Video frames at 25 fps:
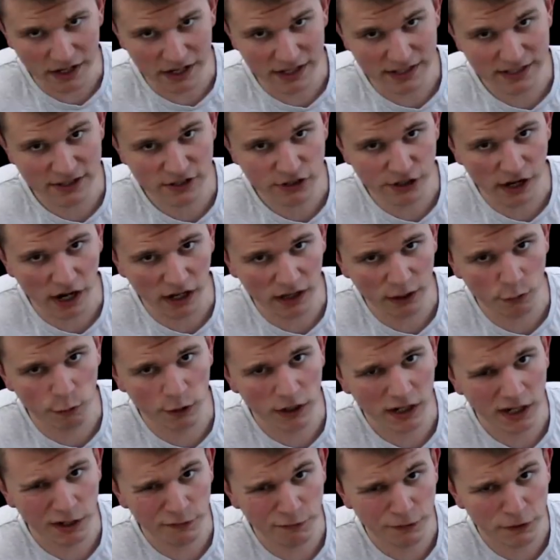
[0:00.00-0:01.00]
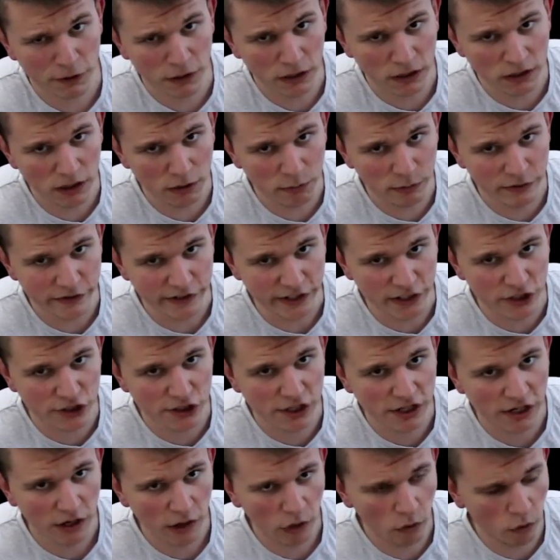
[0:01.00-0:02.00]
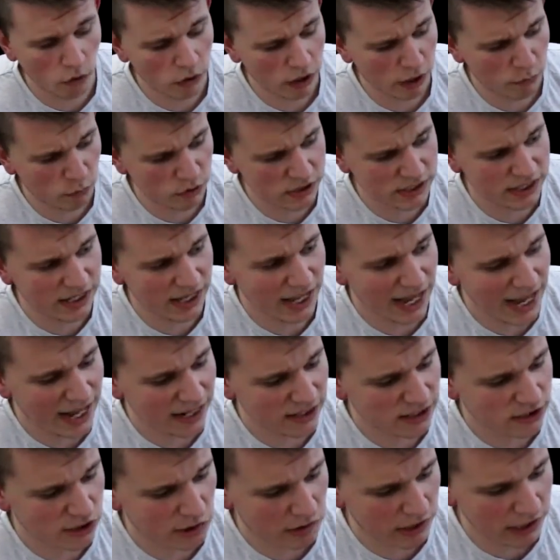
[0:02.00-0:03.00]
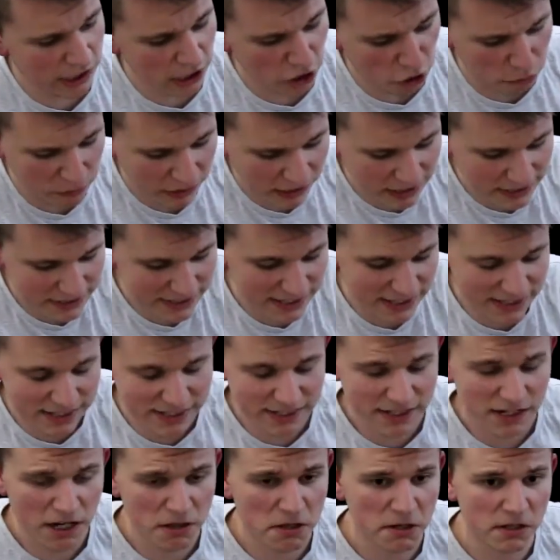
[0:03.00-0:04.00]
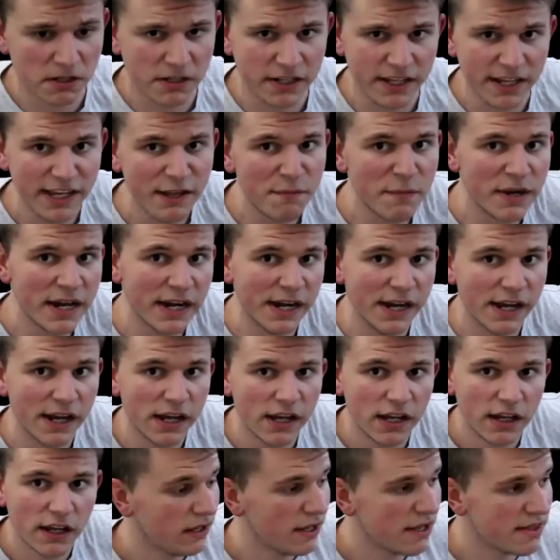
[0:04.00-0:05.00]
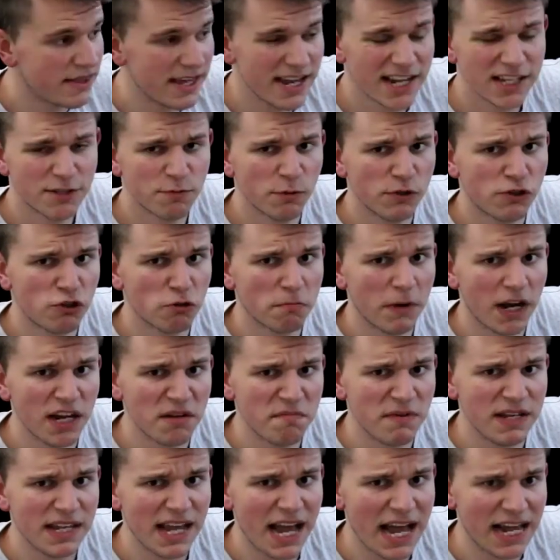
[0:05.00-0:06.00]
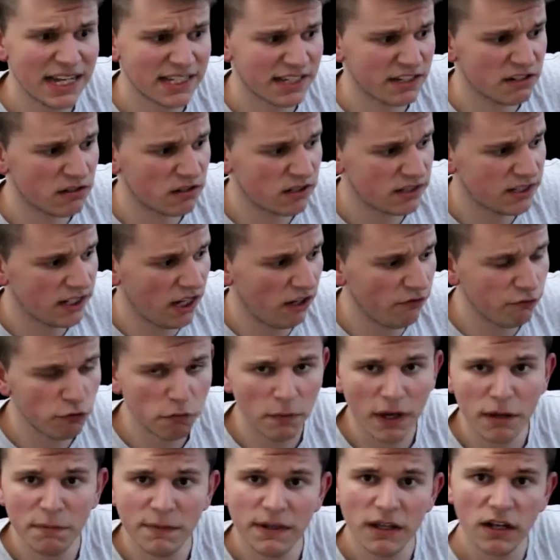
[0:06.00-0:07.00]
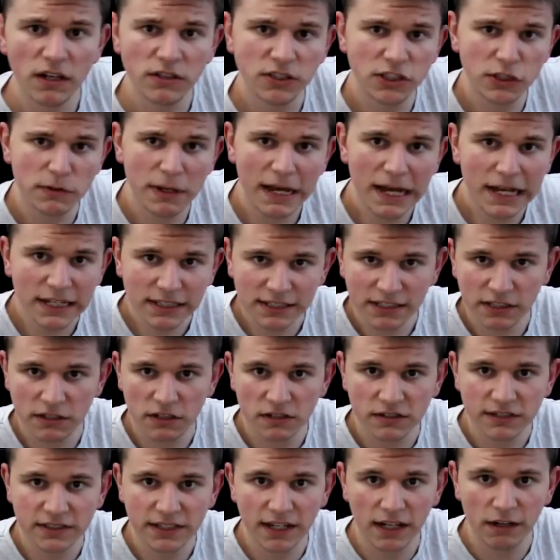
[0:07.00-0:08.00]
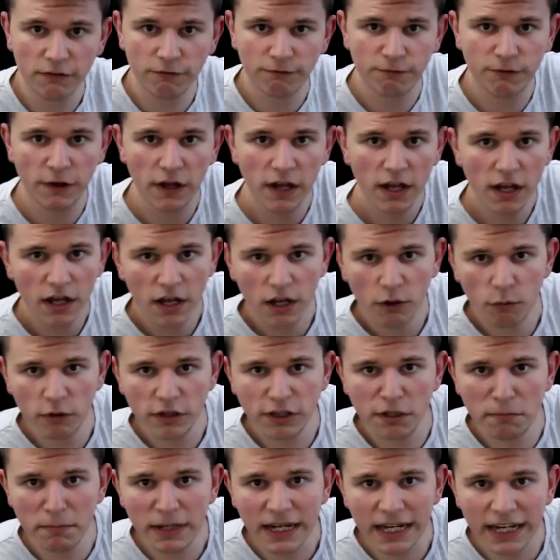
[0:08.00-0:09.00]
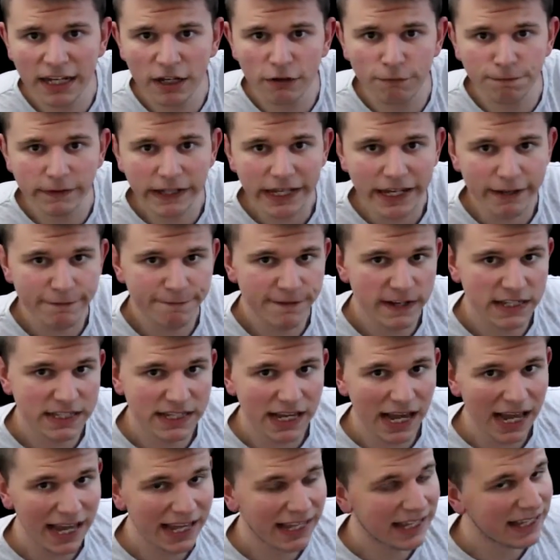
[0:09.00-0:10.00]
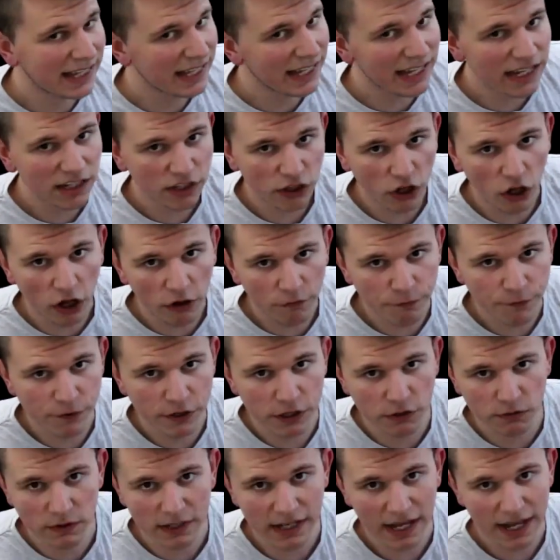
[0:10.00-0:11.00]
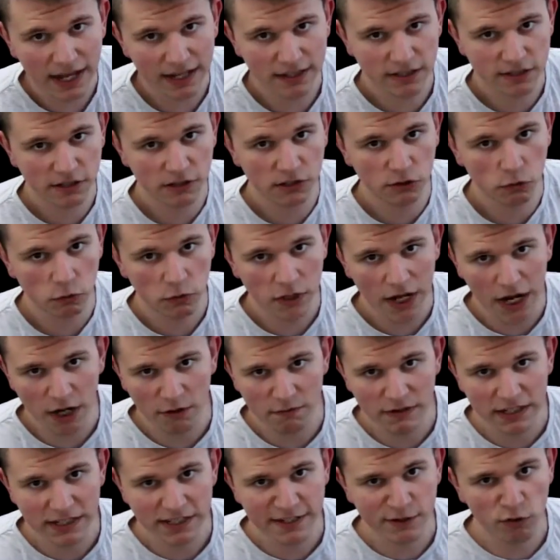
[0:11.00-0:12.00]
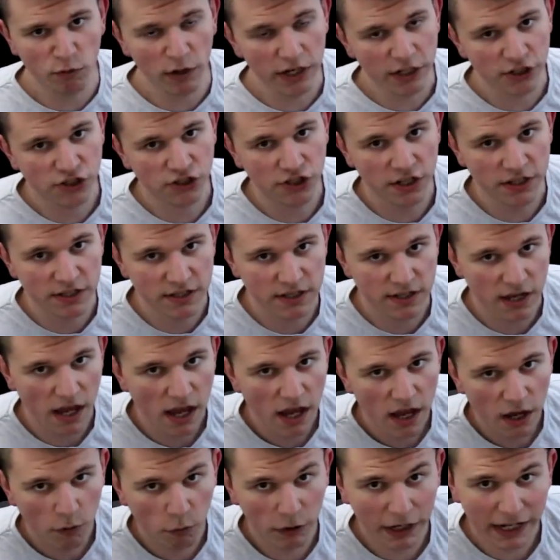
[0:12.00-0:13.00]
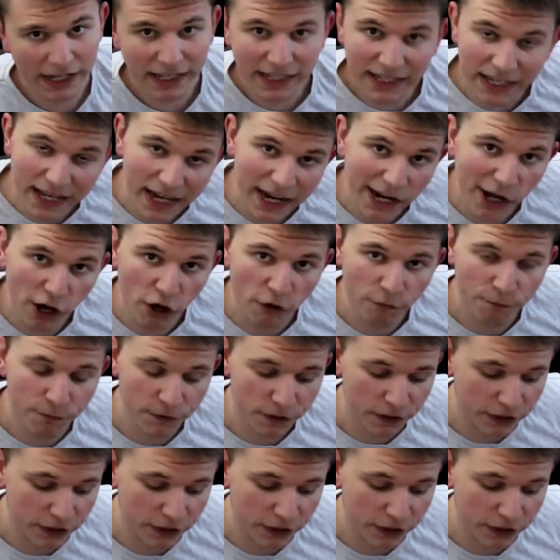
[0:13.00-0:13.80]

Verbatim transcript: Is Charlie working for Golubovic? Or was the answer a no, because this is another demon? That's what you might be asking yourself. You might be also asking yourself what the meaning of life is. I can't offer you the answer to none of these questions. What I can offer